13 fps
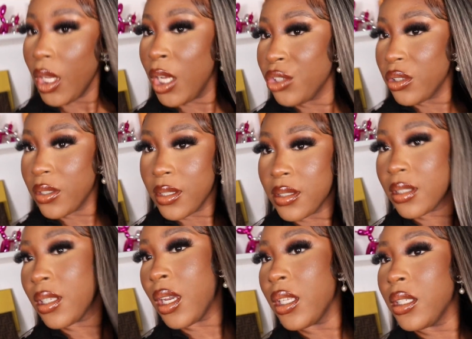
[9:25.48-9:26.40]
as you can
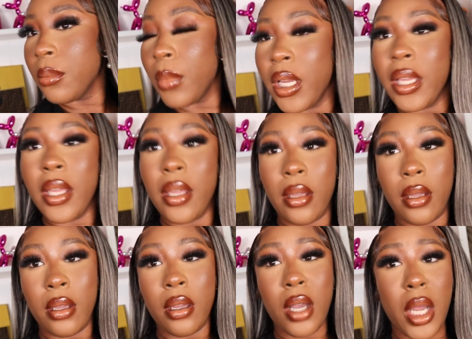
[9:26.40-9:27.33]
see, I did my
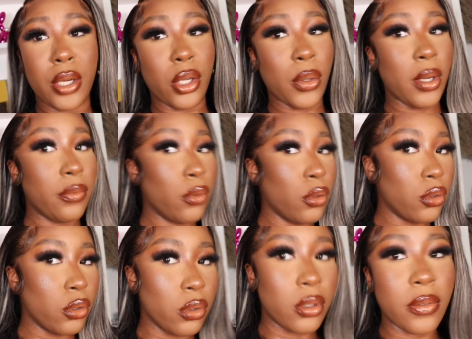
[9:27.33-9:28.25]
hair. I know I've got
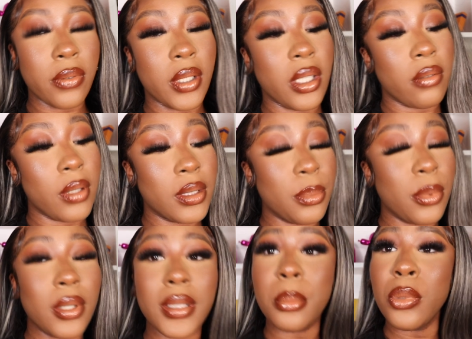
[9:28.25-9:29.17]
two different earrings
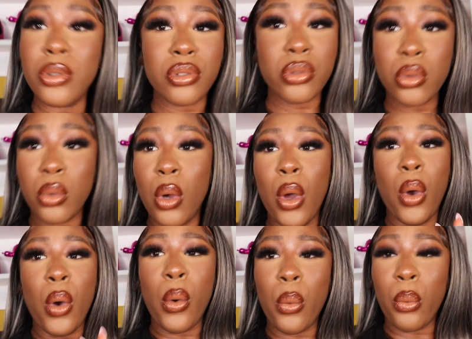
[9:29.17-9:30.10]
because I'm not sure
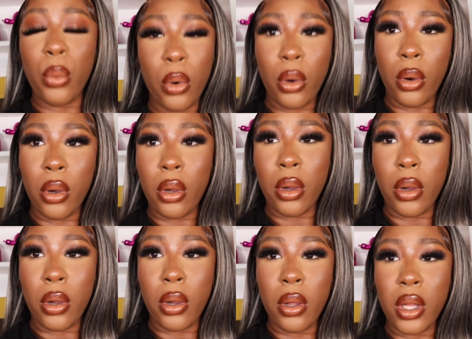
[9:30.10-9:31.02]
what
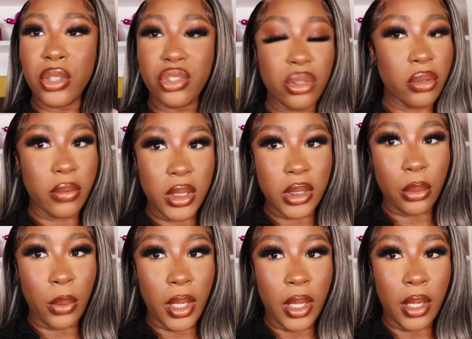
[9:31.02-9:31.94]
jewelry to
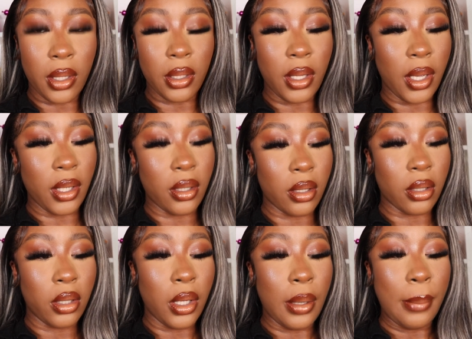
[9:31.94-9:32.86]
wear. Like,
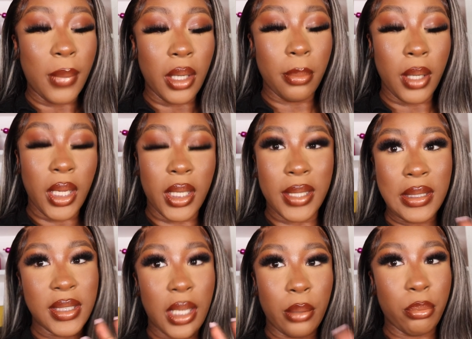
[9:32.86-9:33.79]
my bag
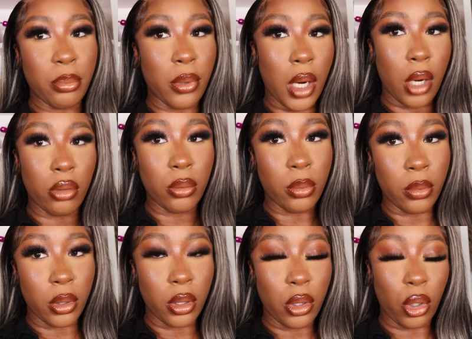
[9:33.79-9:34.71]
is like brown
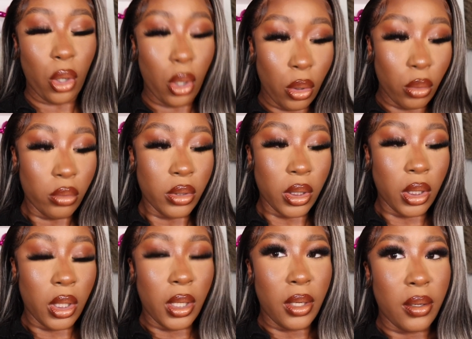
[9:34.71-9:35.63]
gold,
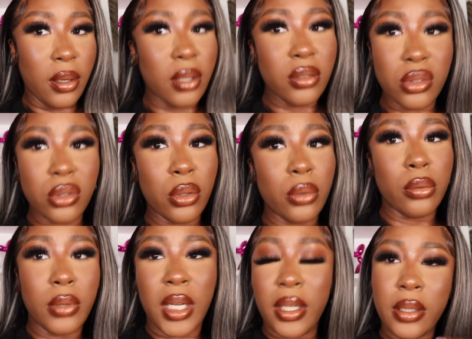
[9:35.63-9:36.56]
so
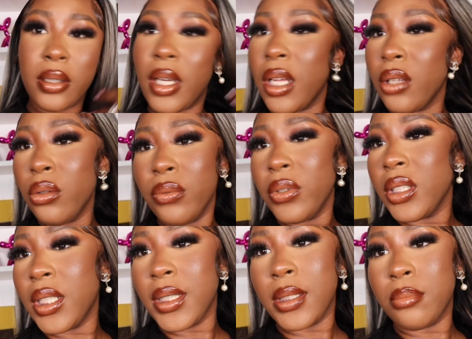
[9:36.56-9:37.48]
like, I don't
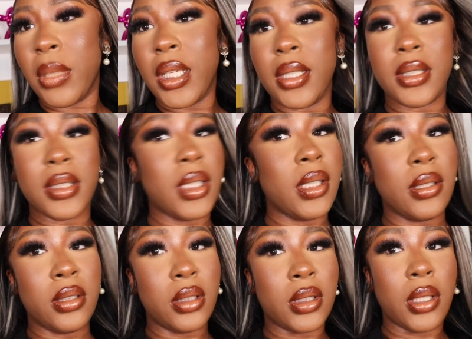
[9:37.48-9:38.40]
think this is making
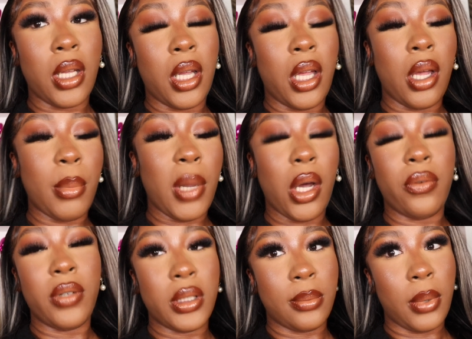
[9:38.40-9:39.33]
sense, and my
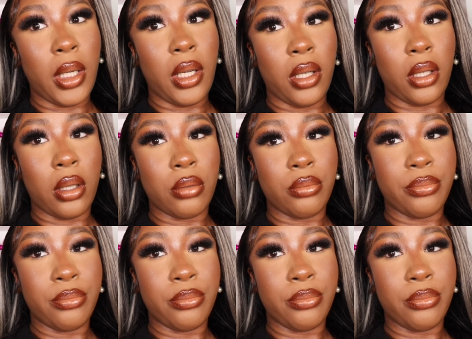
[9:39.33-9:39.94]
outfit is black,